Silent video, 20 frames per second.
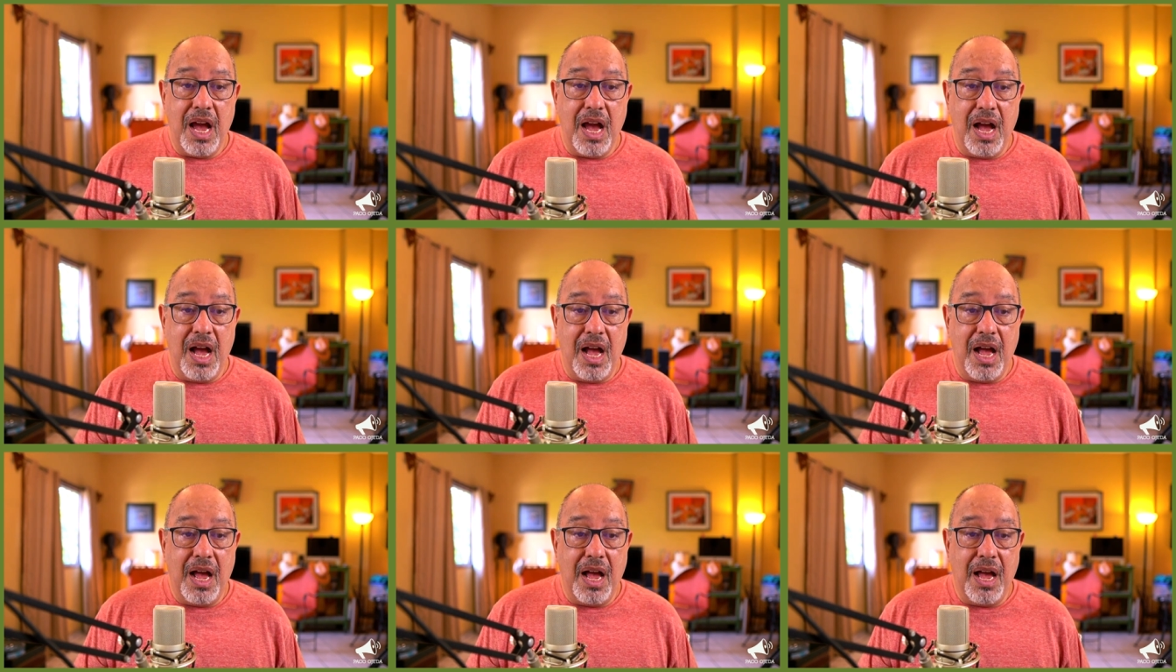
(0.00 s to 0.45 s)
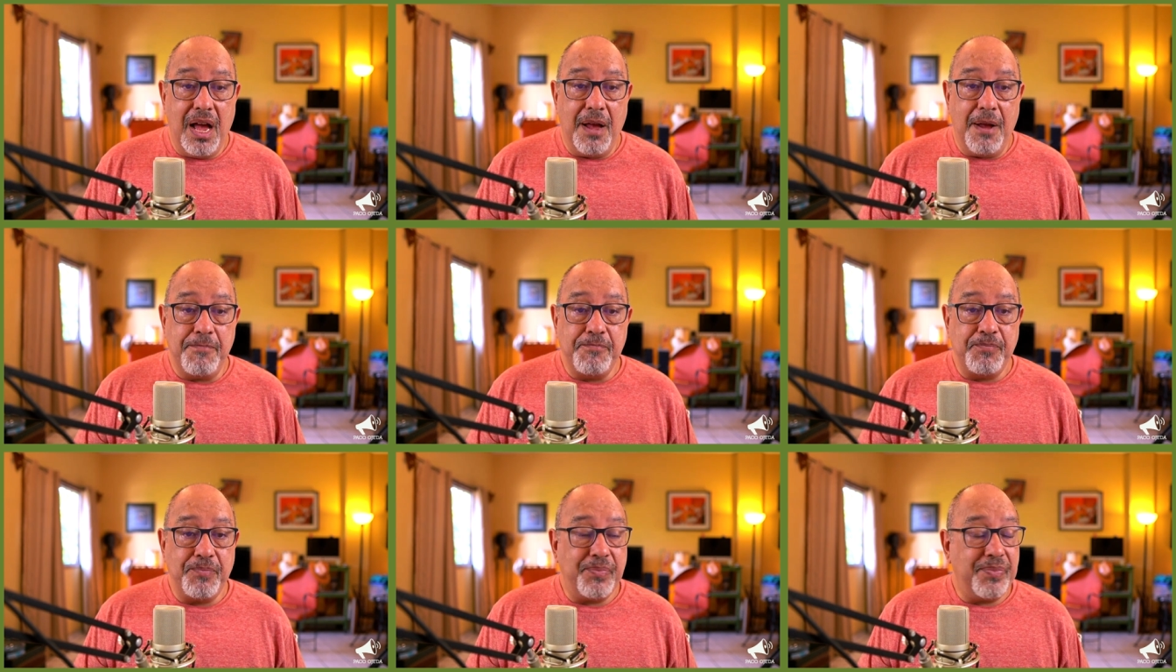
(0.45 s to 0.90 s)

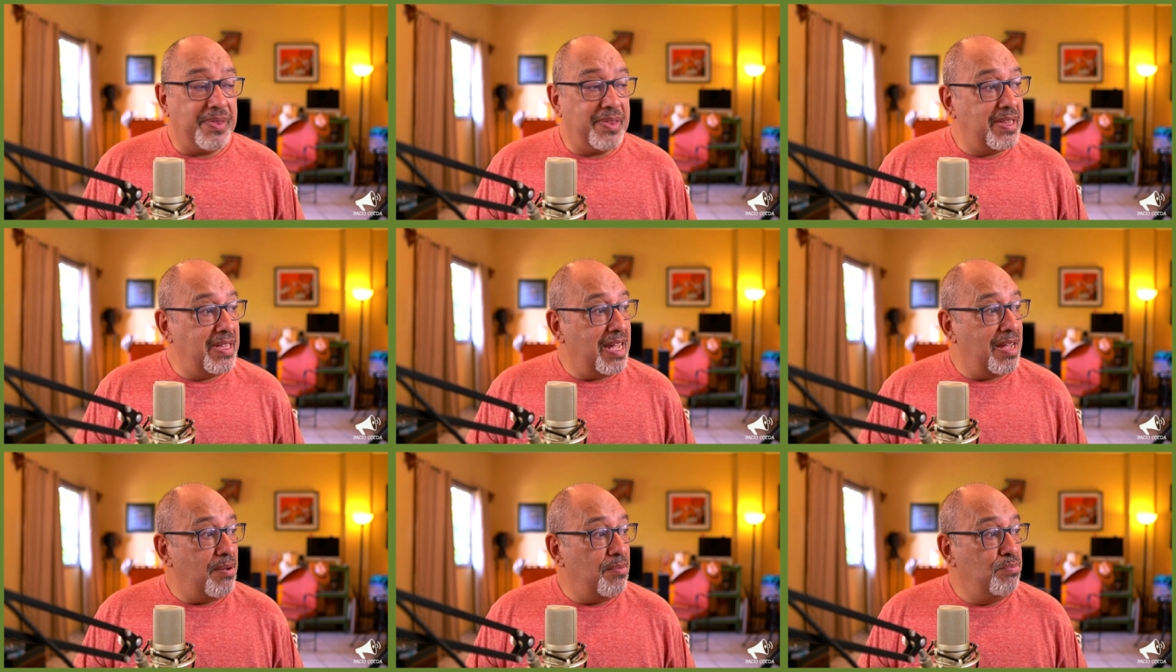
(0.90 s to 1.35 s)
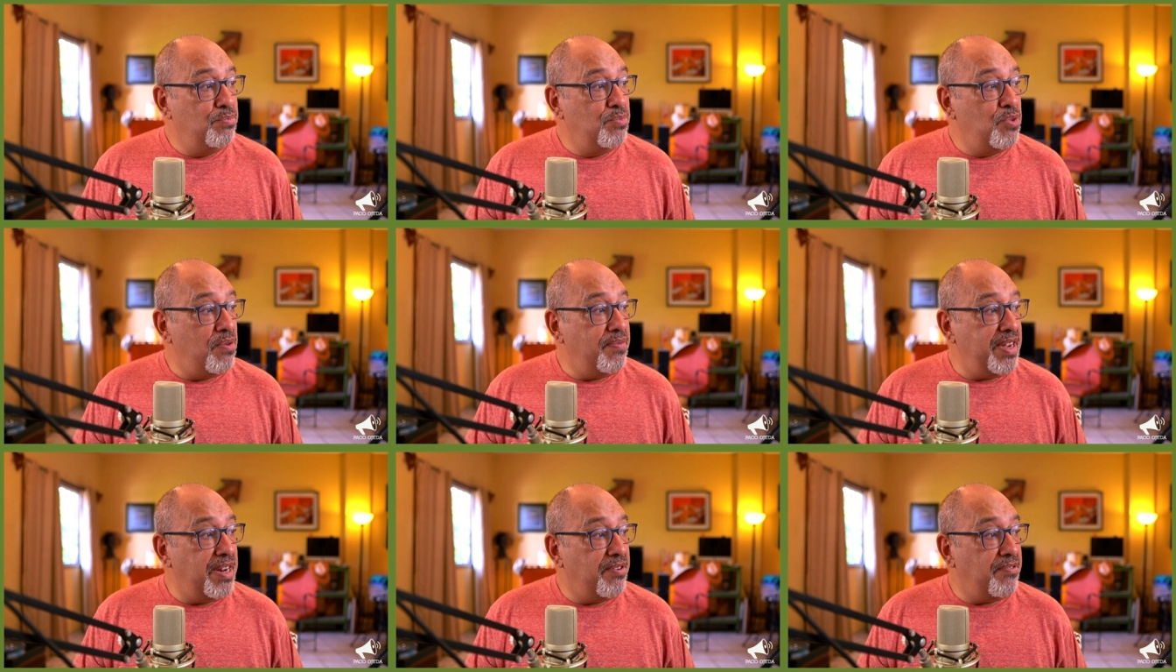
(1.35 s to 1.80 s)
Um,
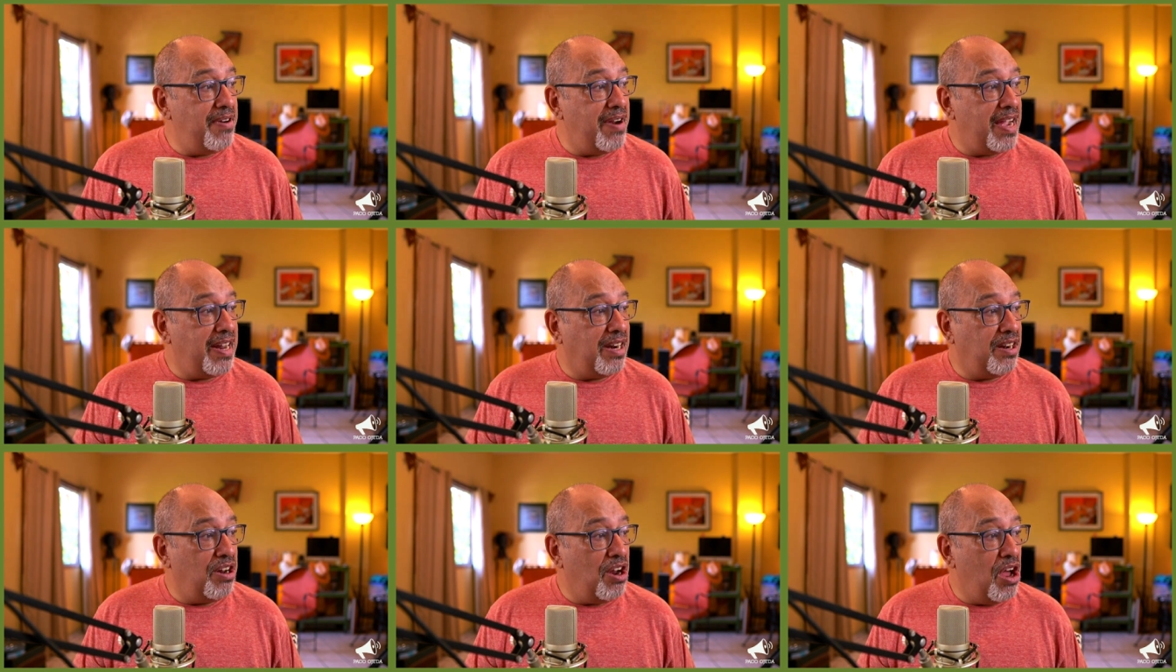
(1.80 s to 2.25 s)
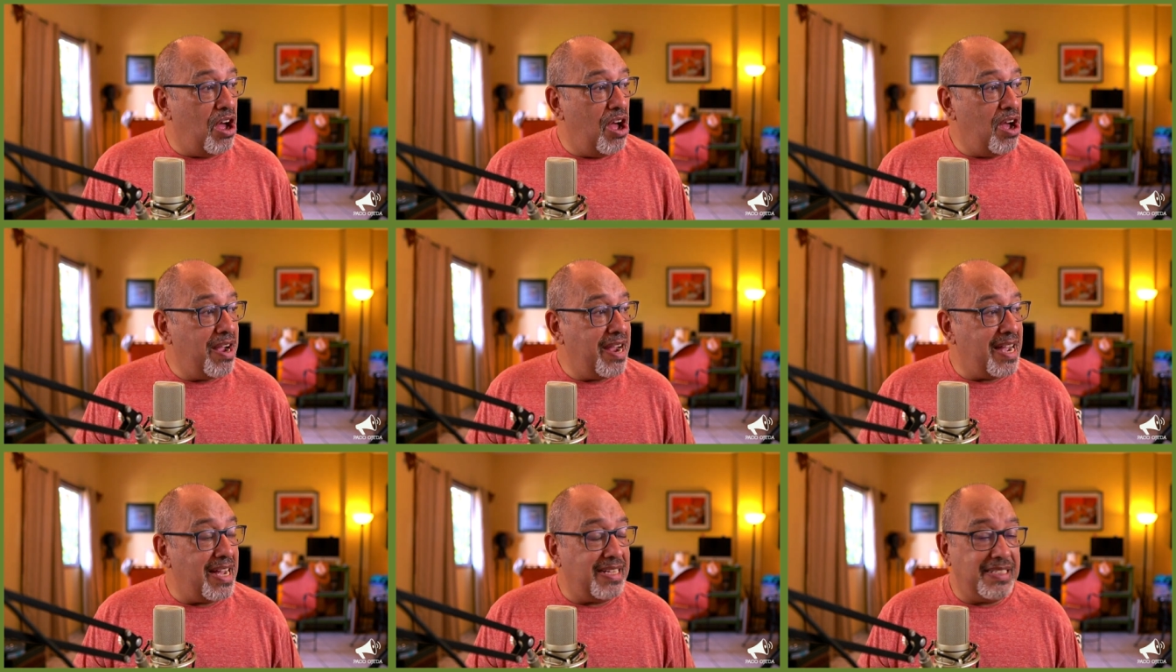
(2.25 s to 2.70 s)
moving right
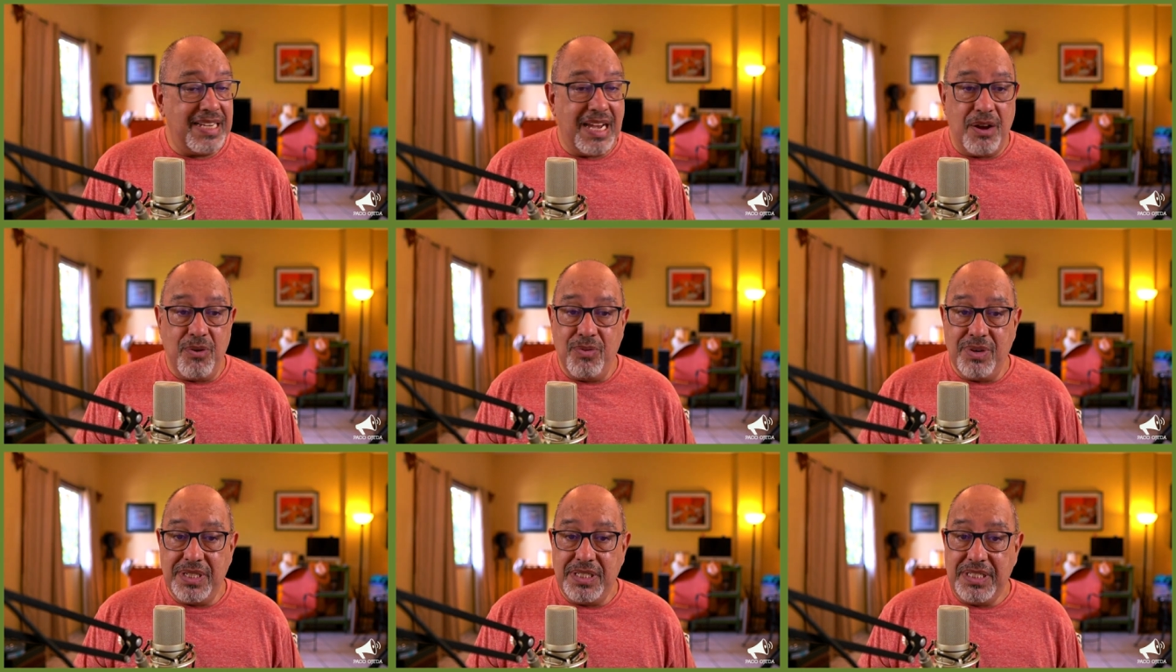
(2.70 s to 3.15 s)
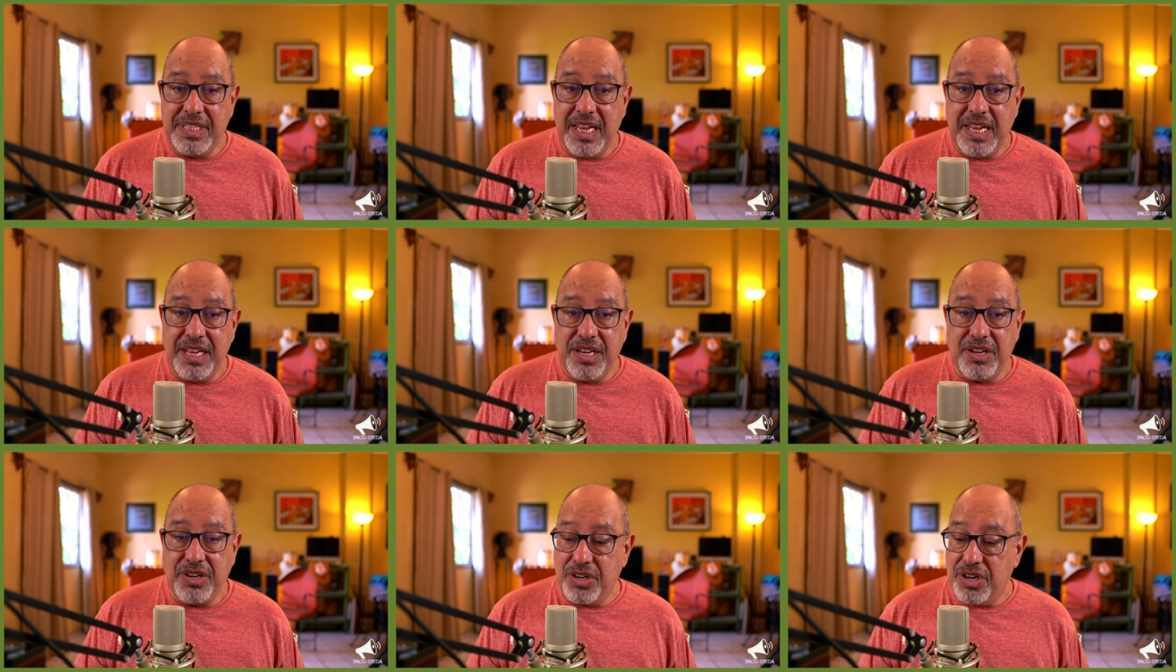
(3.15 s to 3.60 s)
along, as I was
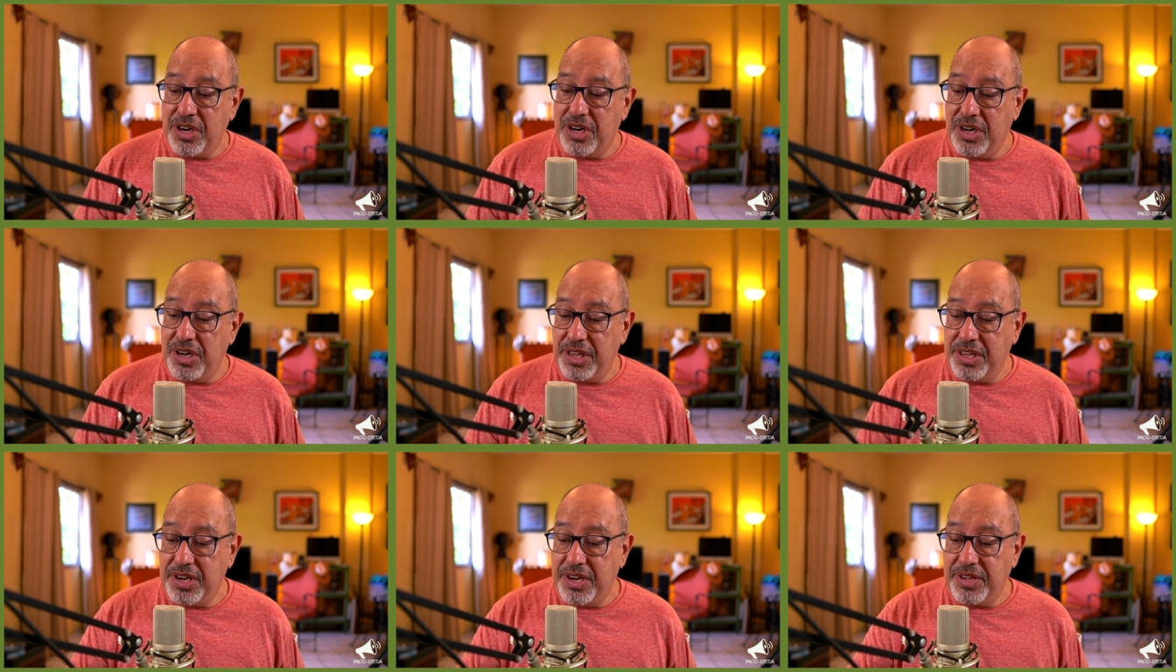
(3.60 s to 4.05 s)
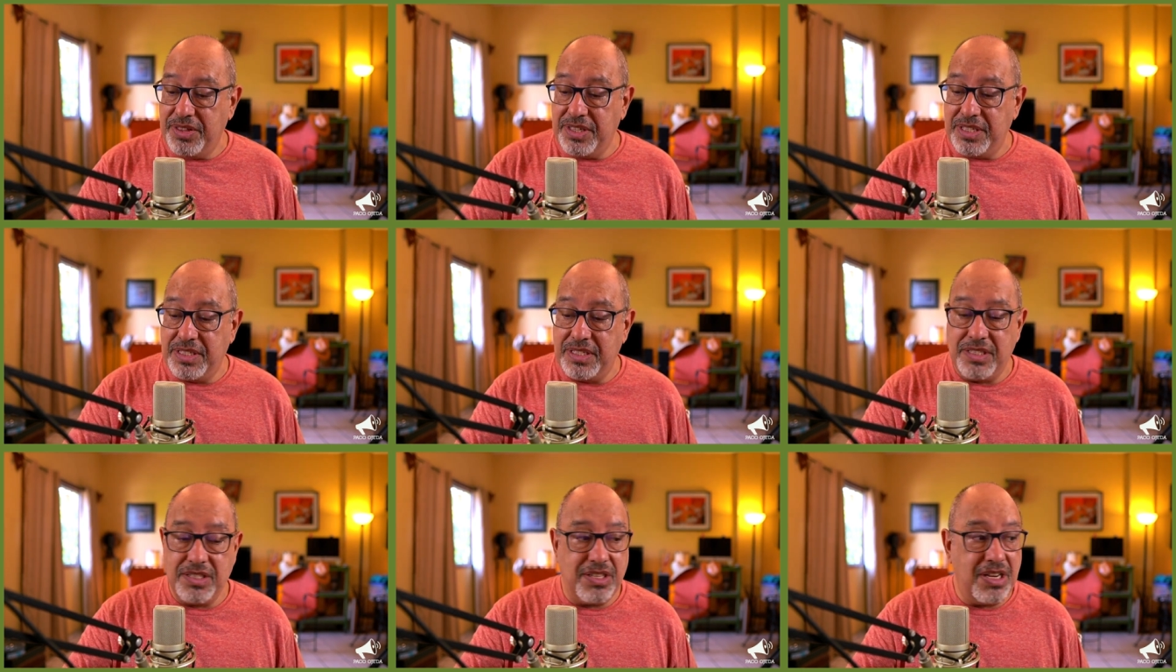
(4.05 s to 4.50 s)
saying earlier,
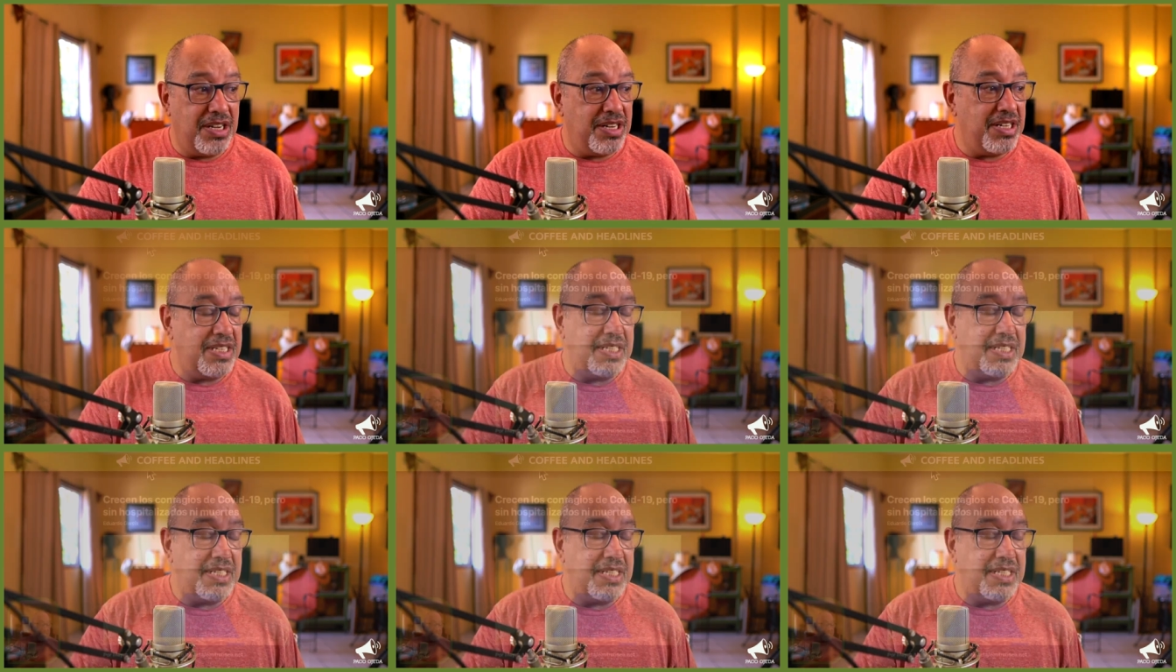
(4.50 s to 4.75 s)
this is going